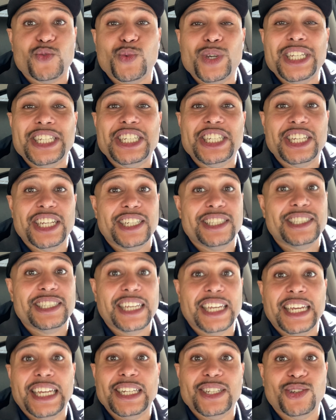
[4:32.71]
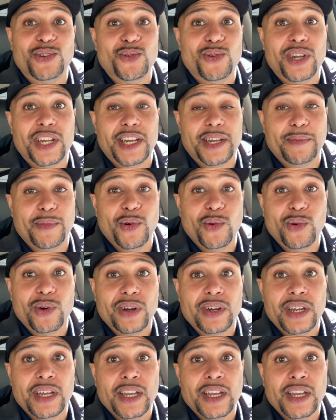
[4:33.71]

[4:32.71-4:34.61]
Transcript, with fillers: We just can't do it anymore.